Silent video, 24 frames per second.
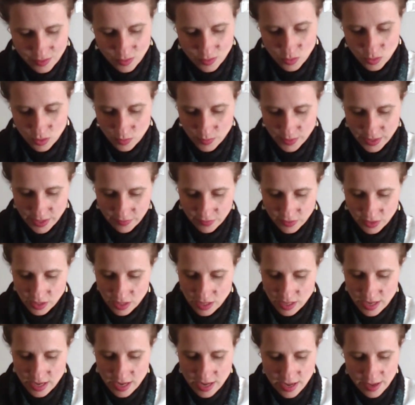or whatever.
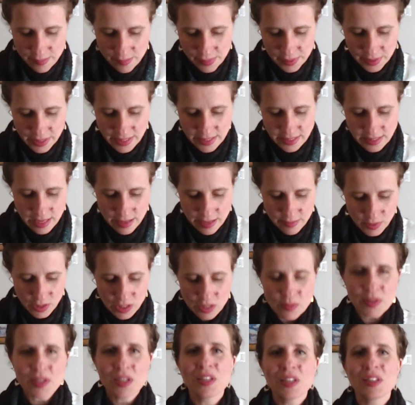Plus, I'm going
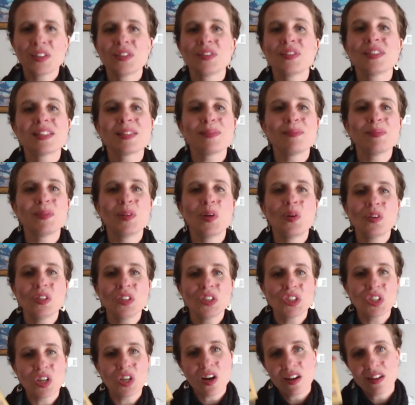to include some local
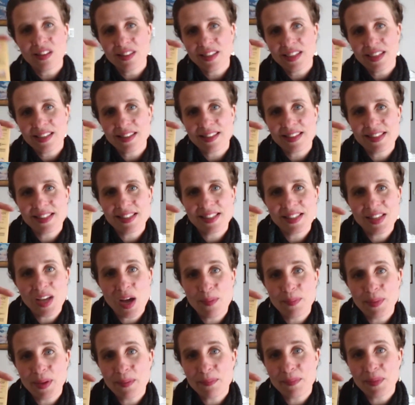chocolate. This is
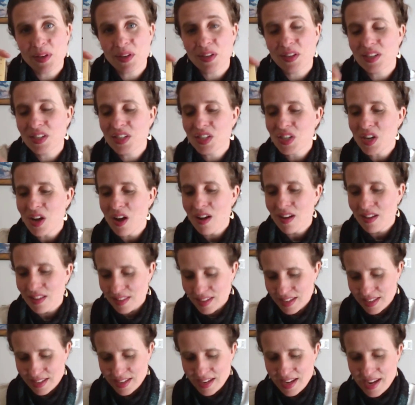Hummingbird
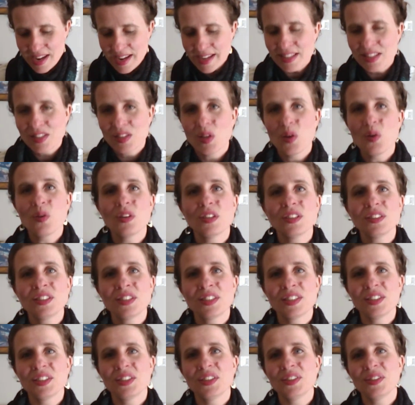chocolate. It's local
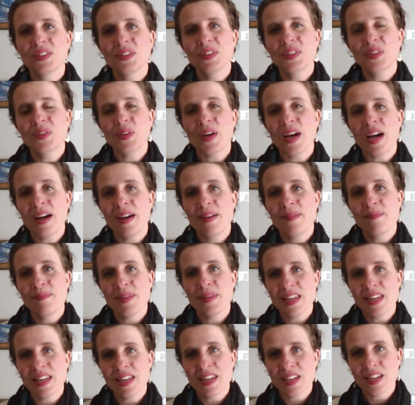to
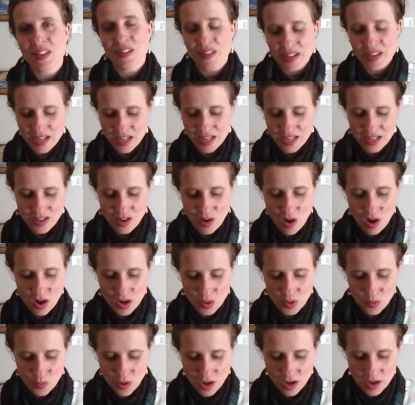me here in
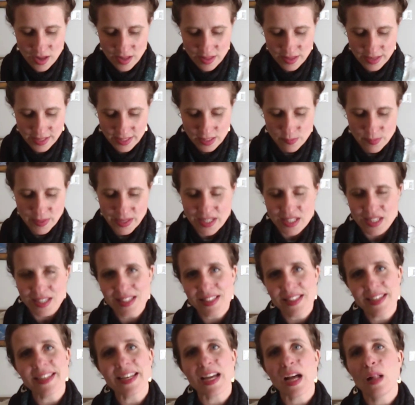Ottawa. It's made
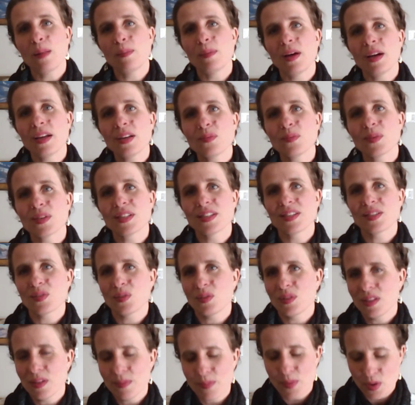just in Elmont, which is
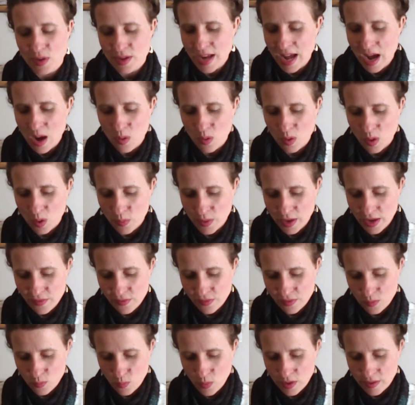only about an hour away
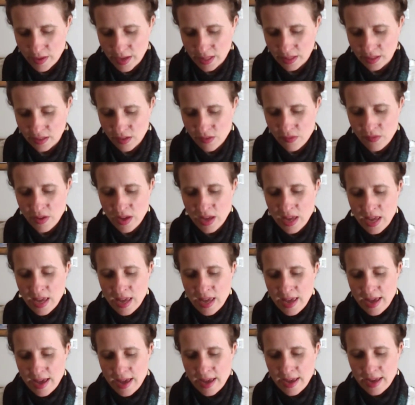from where I live.
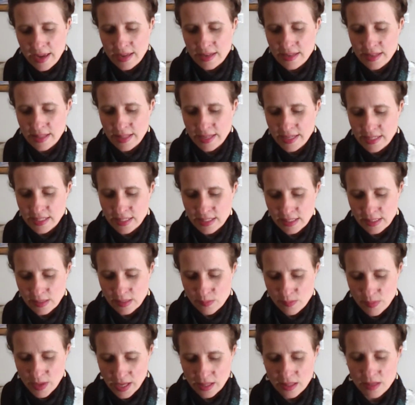And they
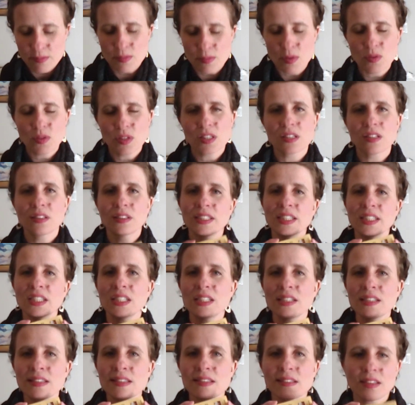just make the most
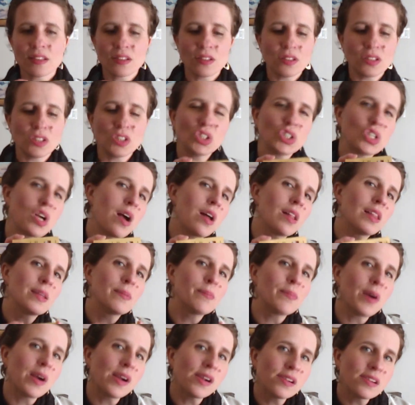delicious little
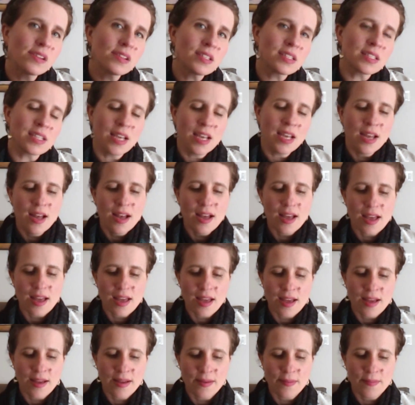chocolate bars.
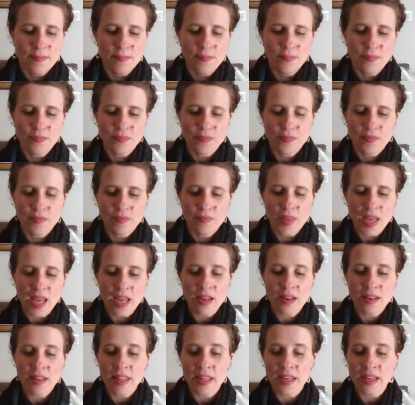
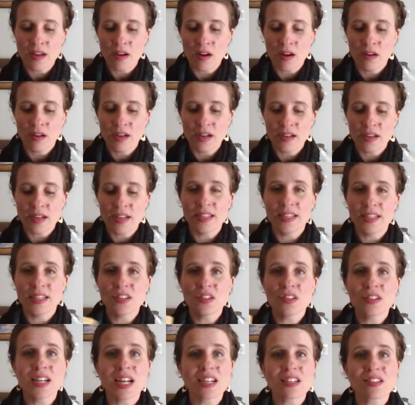And they are an
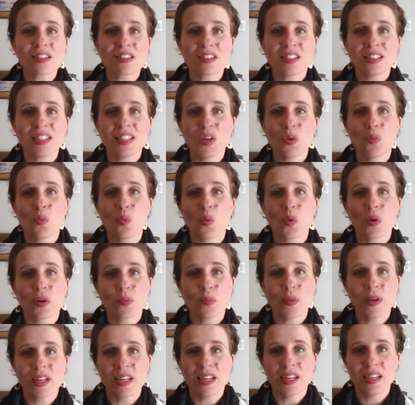internationally
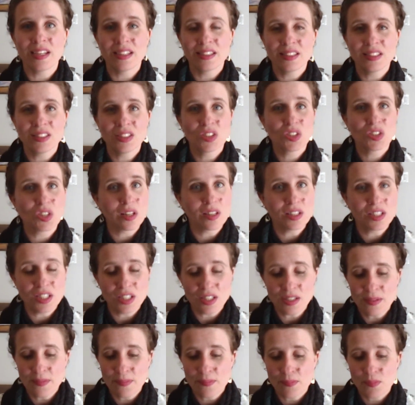award-winning
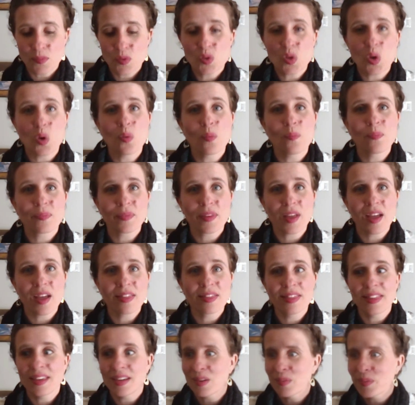chocolatier. So
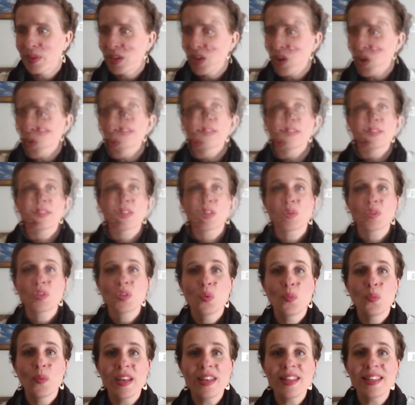there we go. So
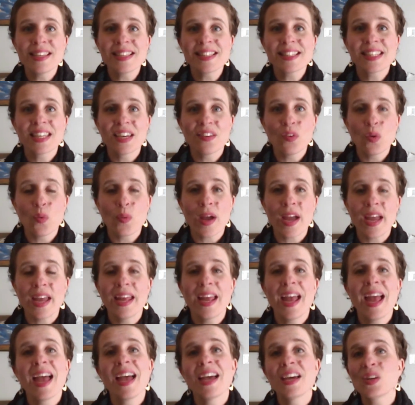to win this
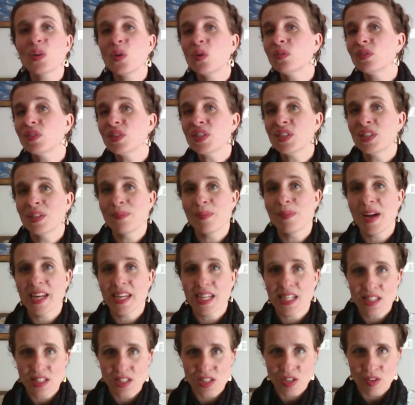giveaway, head over to my
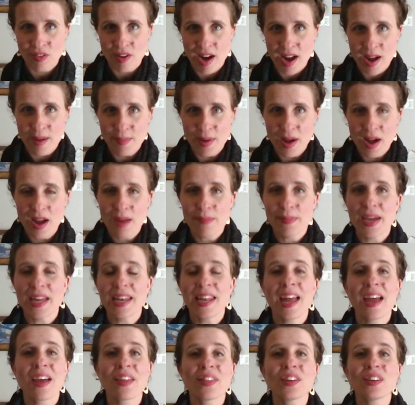Instagram. I'm at
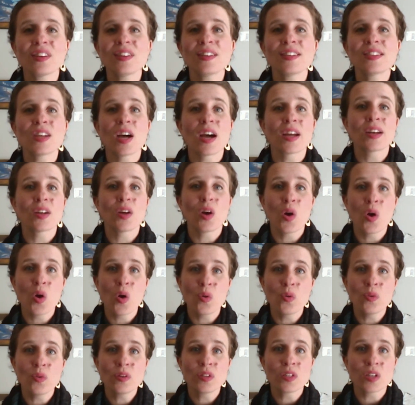
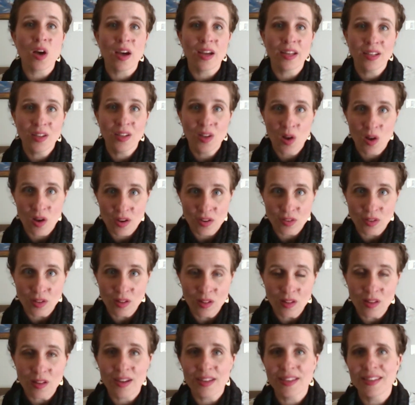
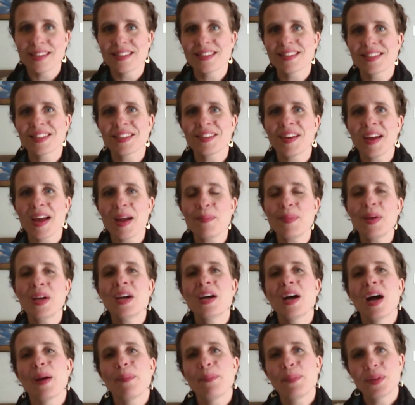heather.o.connell on Instagram.
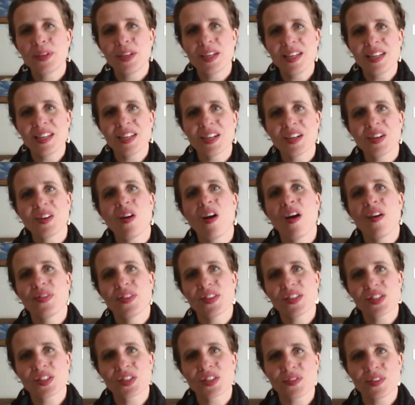I'll put it here on the
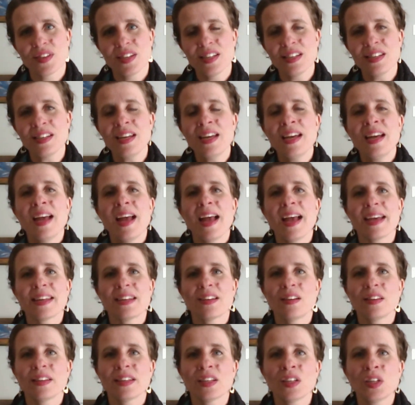screen, and
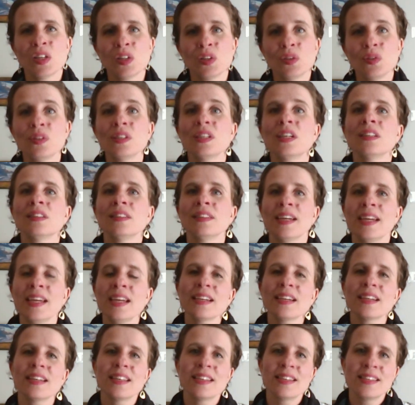I'll include a
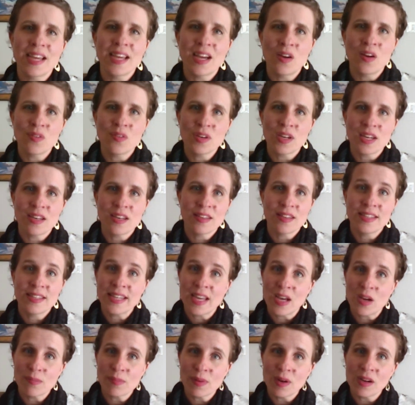link down in the
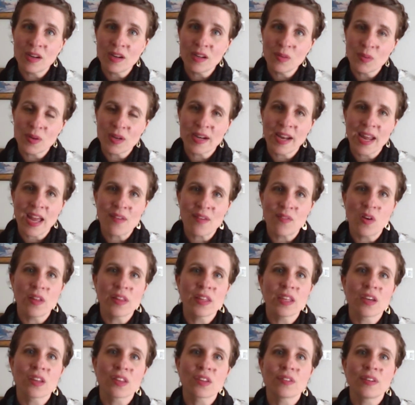down bar where I have all
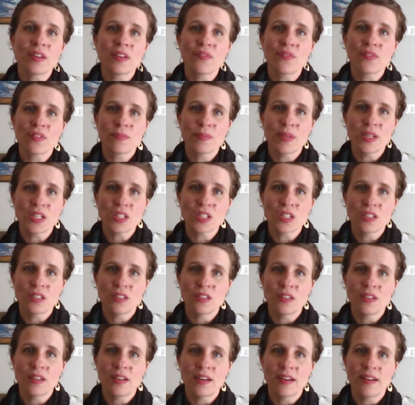the other
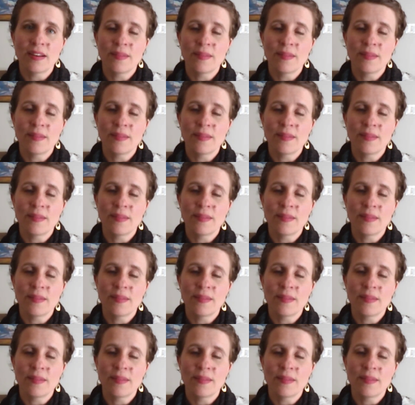information